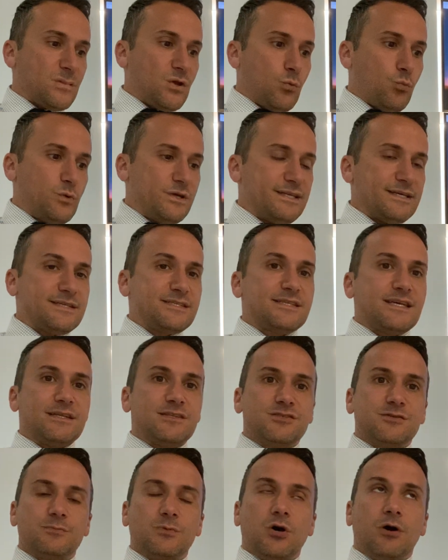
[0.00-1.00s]
We did send
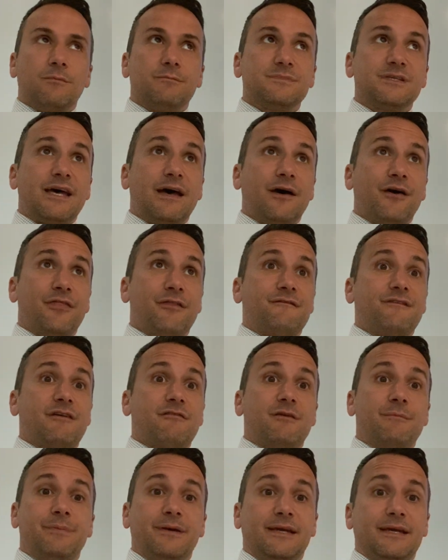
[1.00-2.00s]
some comms out at the
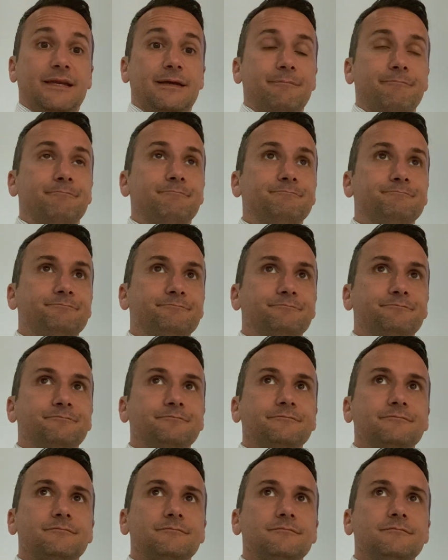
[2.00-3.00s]
very beginning
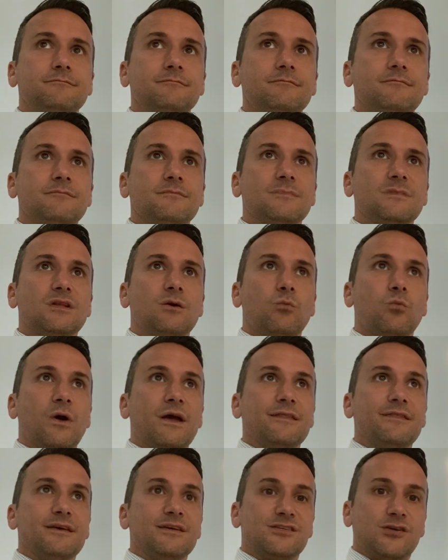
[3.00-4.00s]

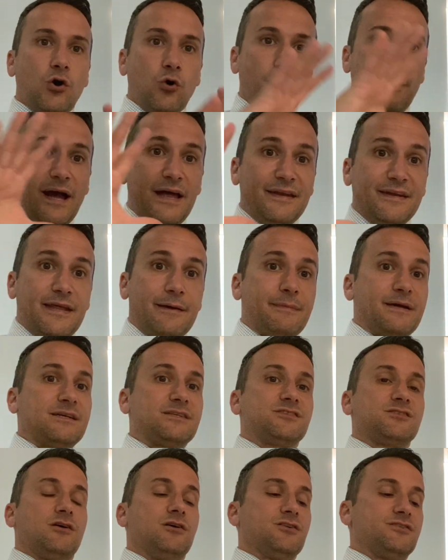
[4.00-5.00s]
when this whole pandemic
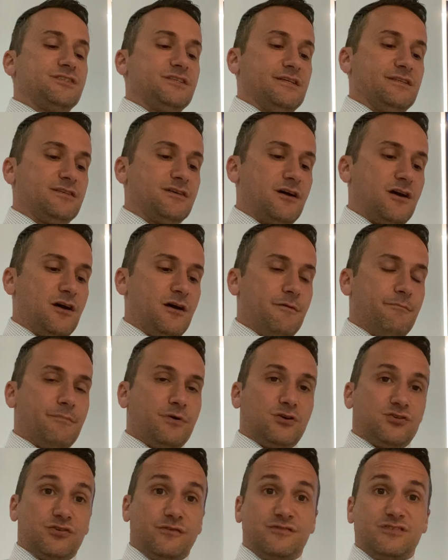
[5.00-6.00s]
started,
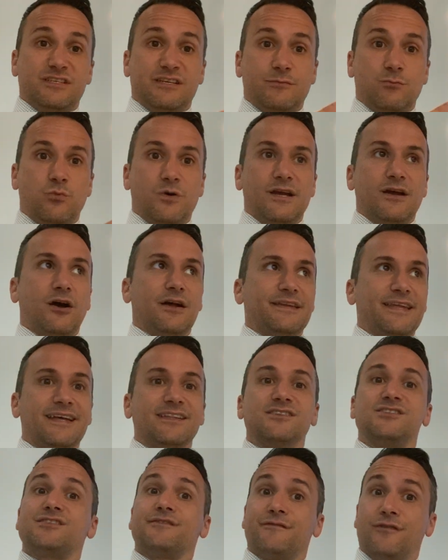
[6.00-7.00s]
because obviously we
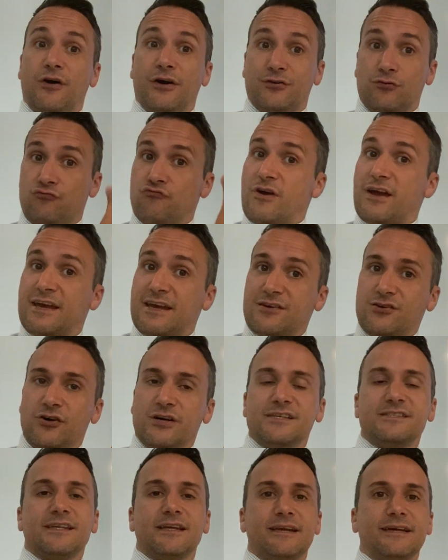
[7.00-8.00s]
identified or
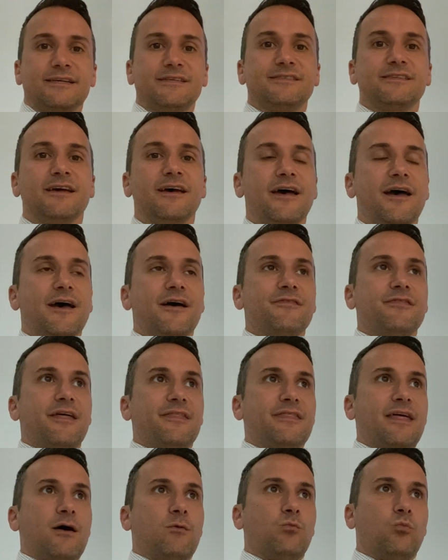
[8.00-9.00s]
recognized at least
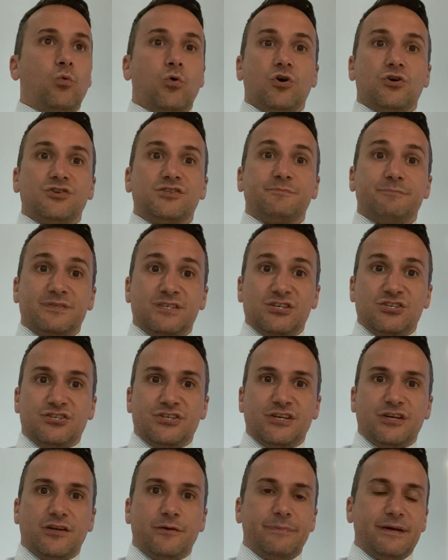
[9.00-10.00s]
that was
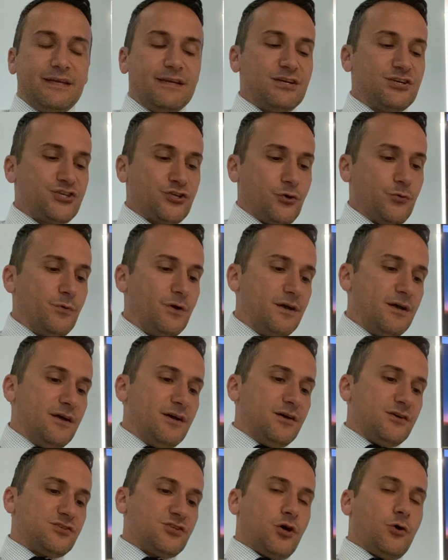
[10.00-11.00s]
potentially going to be an issue.
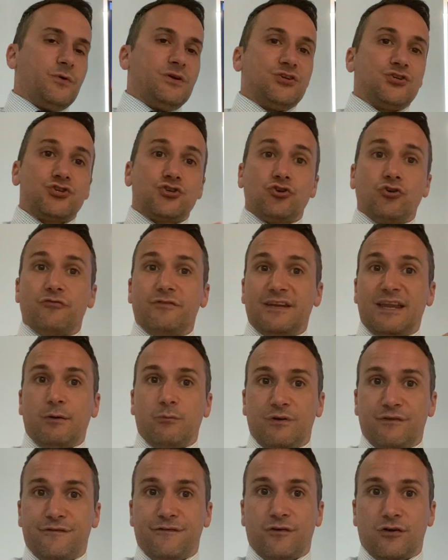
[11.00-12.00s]
So ensuring that
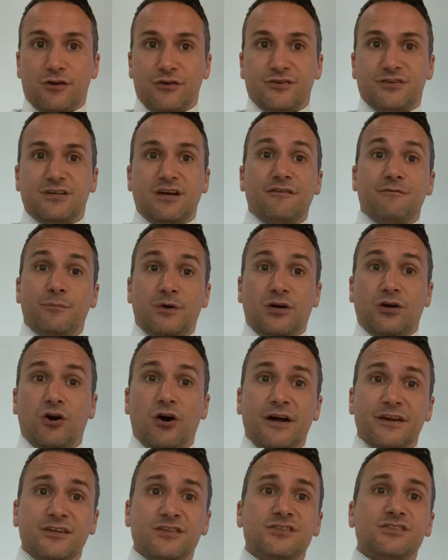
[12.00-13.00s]
we followed government
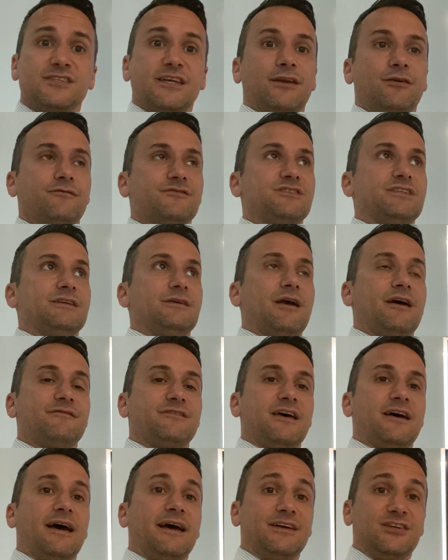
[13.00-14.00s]
guidance, and obviously you have
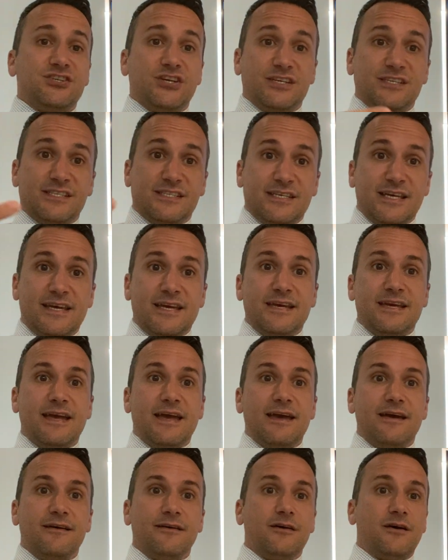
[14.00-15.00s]
the
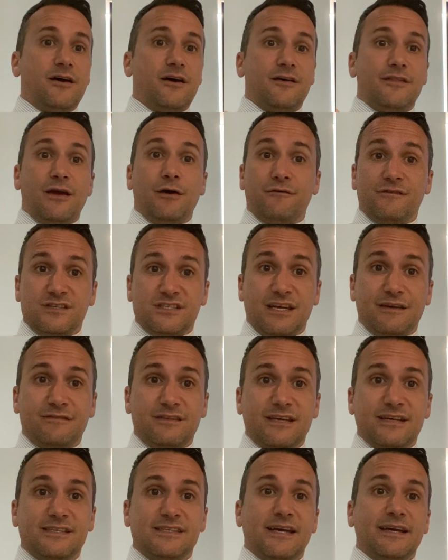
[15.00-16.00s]
HSC, the Health and Safety
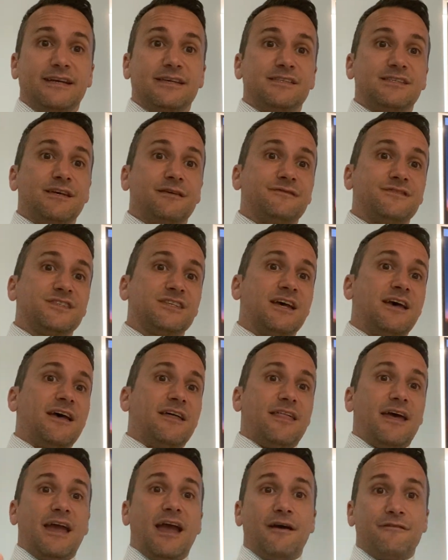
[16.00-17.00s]
Executives,
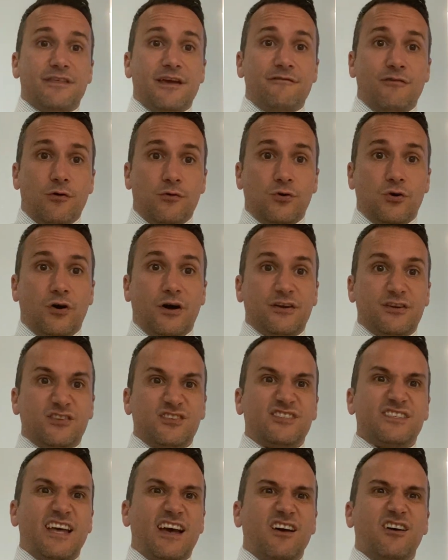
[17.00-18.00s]
they have their own
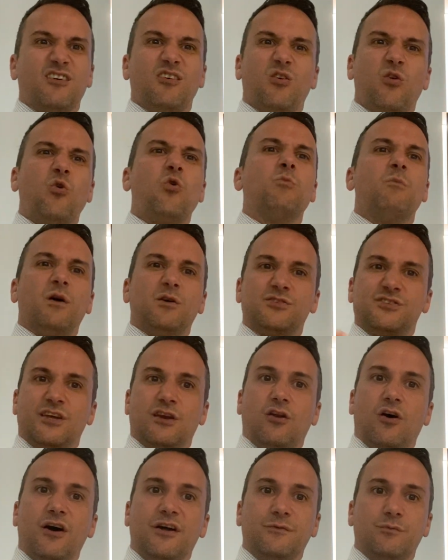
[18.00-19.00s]
guidance that are almost
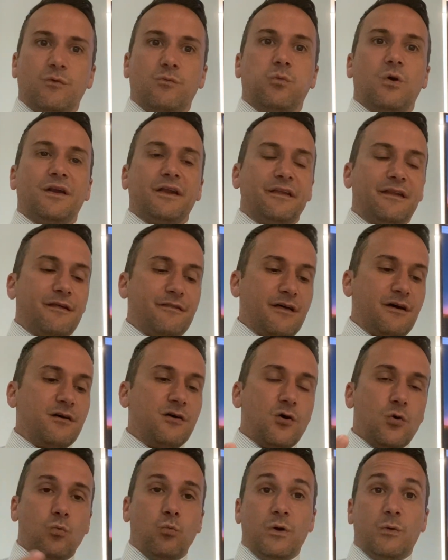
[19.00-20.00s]
aligned with one another.
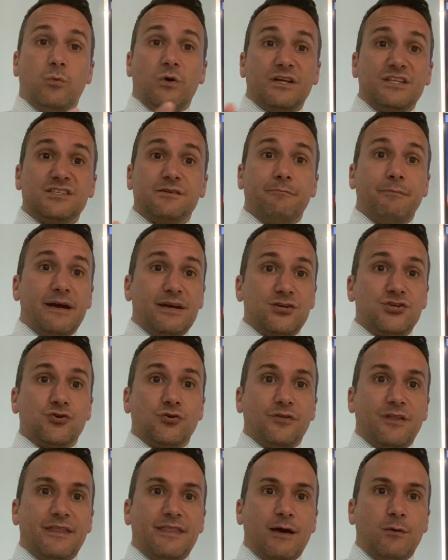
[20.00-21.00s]
We wanted to make
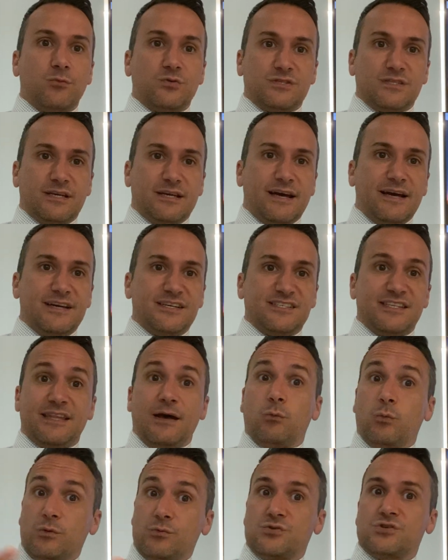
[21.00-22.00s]
sure that was the case and
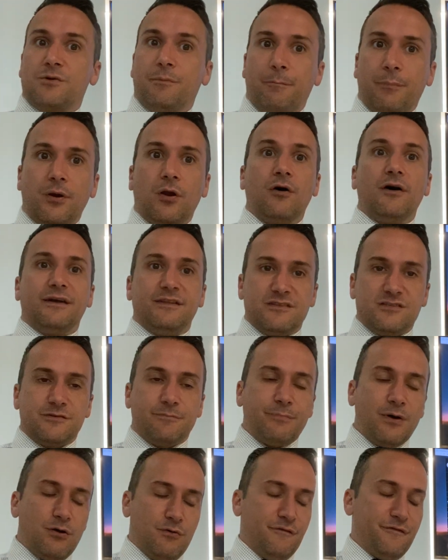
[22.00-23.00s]
that we was compliant to
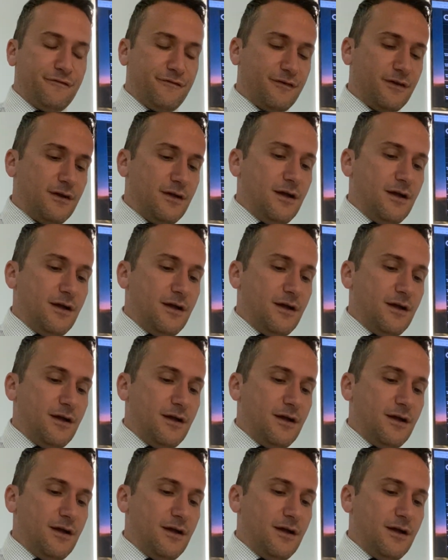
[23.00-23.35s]
both.